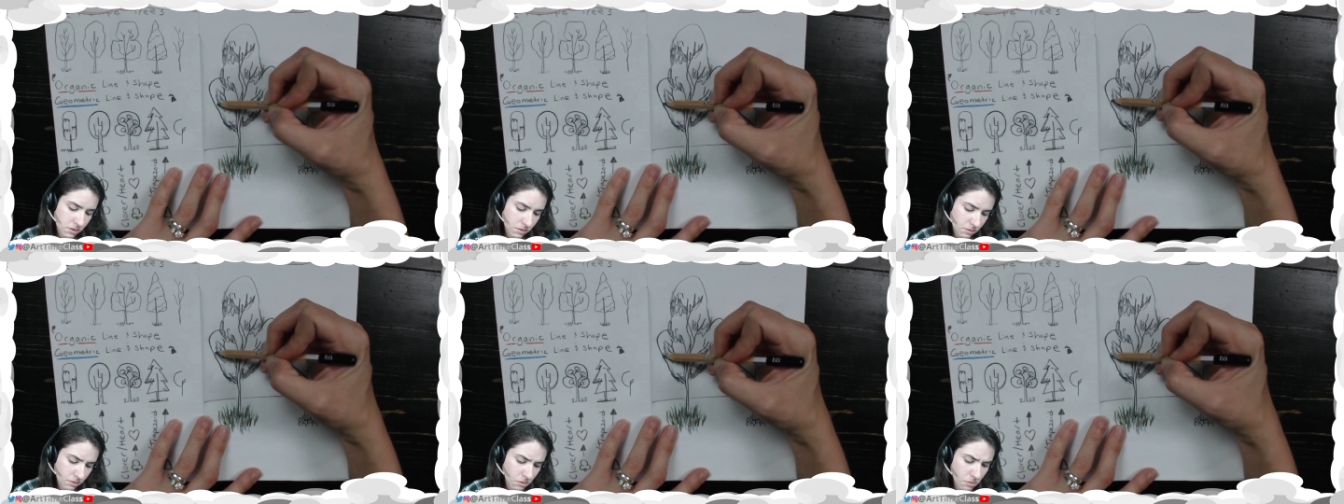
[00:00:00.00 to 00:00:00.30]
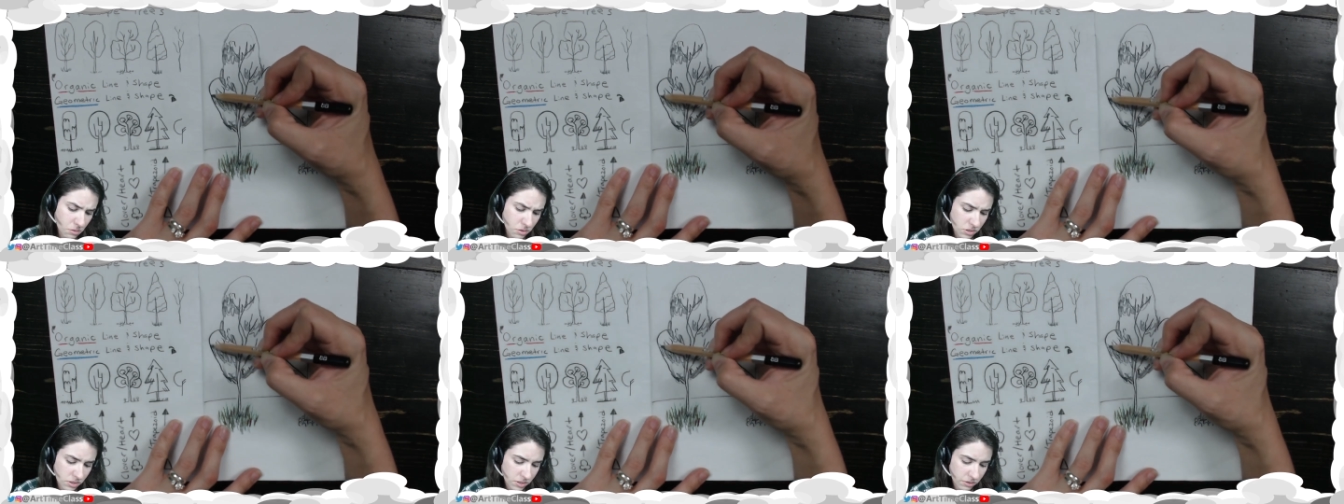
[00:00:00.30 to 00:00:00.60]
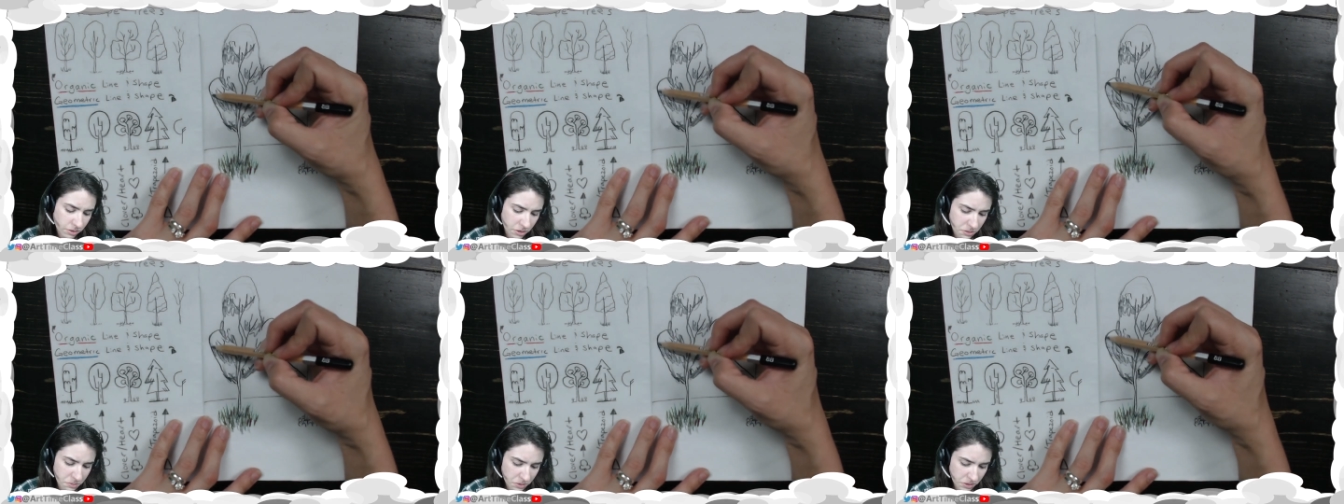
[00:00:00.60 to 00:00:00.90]
almost
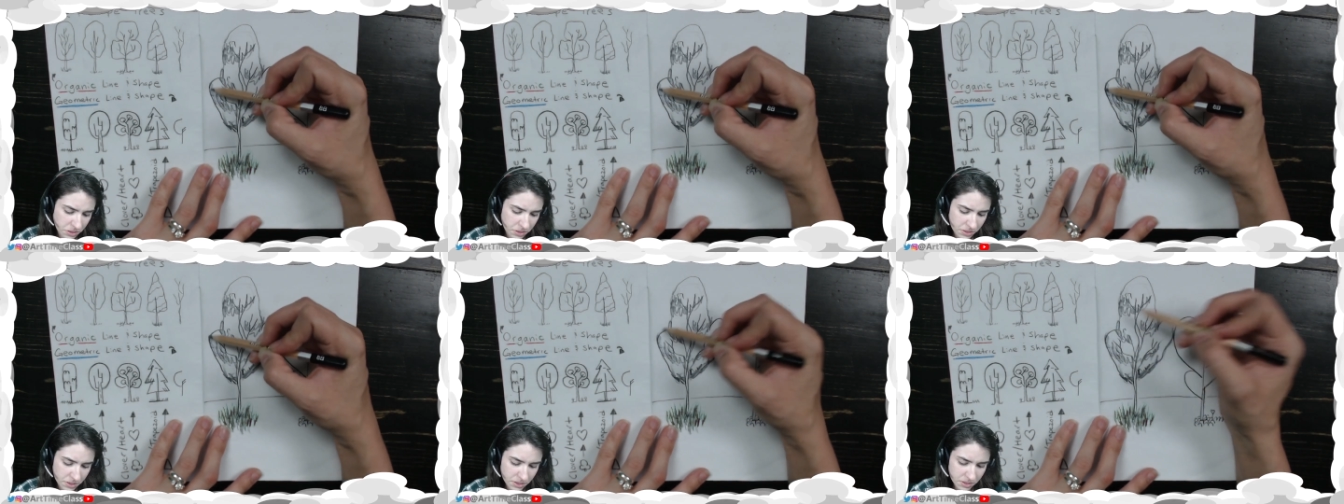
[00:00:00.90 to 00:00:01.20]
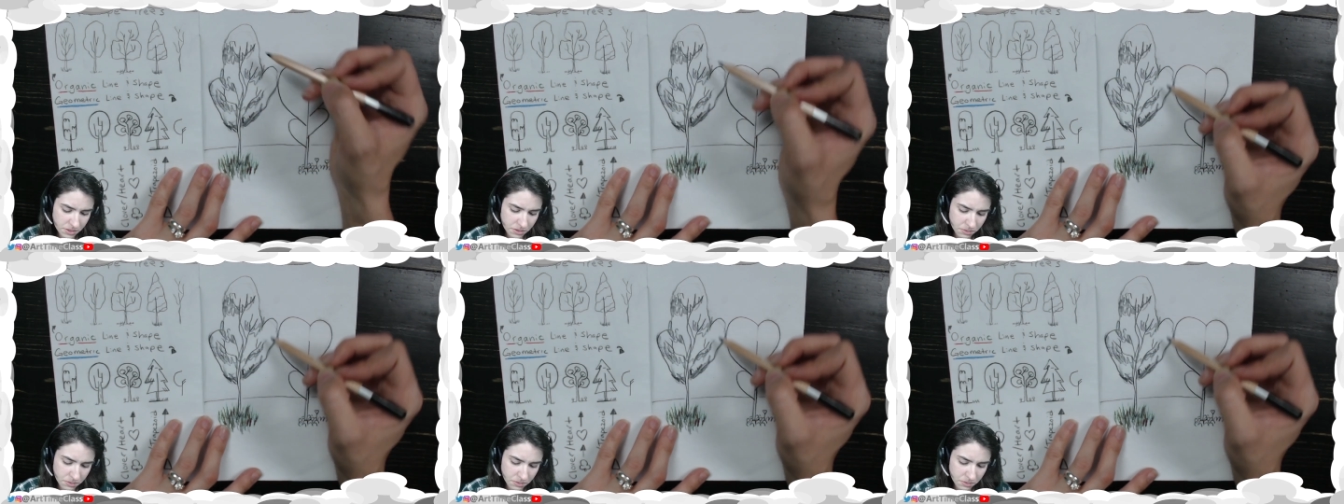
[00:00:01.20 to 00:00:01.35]
scribbles